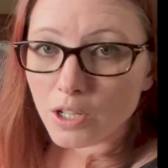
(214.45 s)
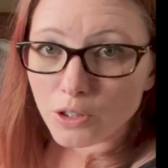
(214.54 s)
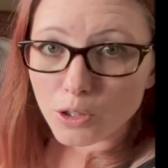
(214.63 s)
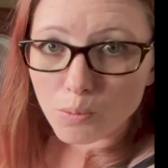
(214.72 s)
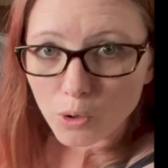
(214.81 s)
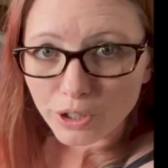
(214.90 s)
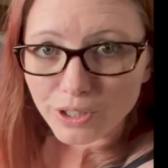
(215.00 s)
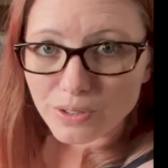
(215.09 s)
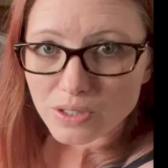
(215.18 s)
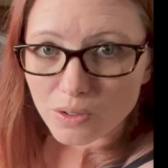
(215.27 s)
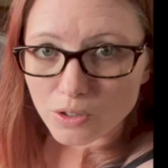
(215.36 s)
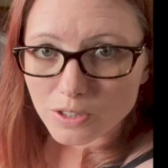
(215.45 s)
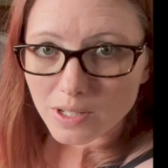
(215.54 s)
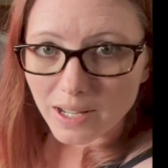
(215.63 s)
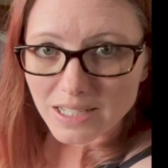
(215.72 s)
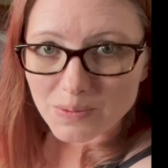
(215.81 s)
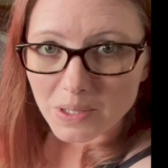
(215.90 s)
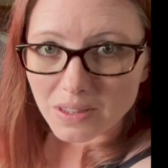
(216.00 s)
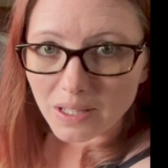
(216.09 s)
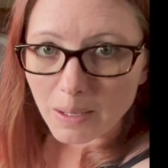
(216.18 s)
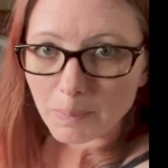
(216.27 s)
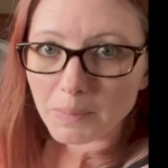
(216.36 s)
the more you socialize with
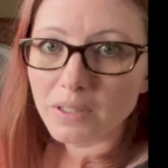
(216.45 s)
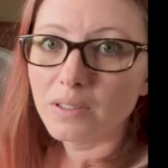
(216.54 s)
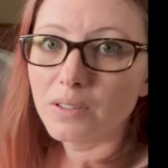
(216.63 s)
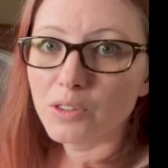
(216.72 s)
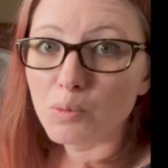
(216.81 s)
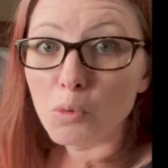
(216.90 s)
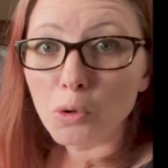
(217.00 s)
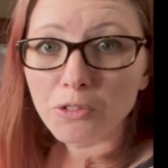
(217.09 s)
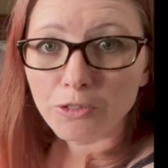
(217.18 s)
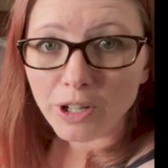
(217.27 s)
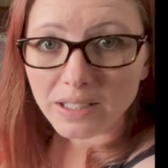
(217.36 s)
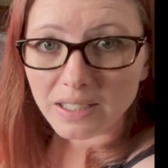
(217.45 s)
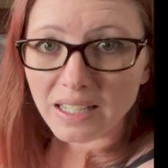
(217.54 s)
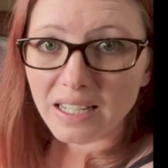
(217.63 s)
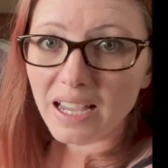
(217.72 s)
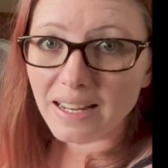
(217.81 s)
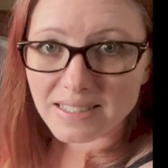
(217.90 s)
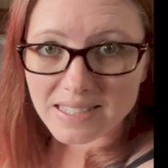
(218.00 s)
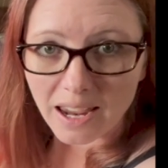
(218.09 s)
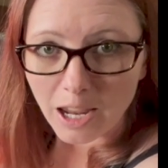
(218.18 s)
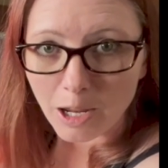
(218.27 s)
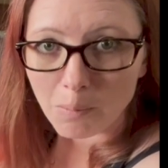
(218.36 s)
them, the more friendly and
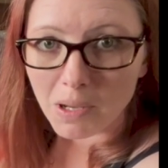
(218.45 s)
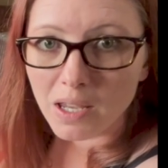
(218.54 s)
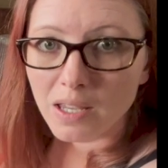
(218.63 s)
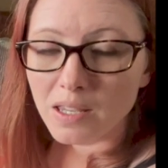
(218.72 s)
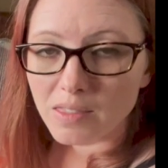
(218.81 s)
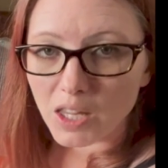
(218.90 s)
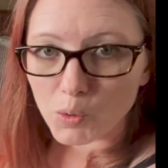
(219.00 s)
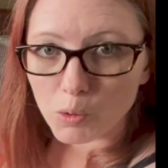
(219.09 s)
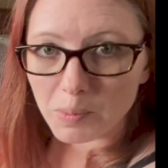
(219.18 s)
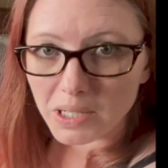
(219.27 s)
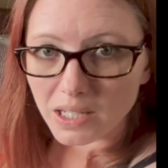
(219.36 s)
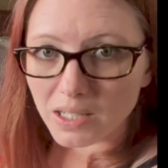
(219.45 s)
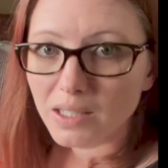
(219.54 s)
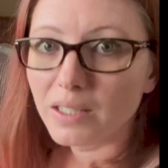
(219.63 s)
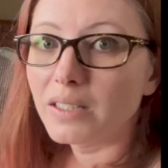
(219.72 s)
tame they will be.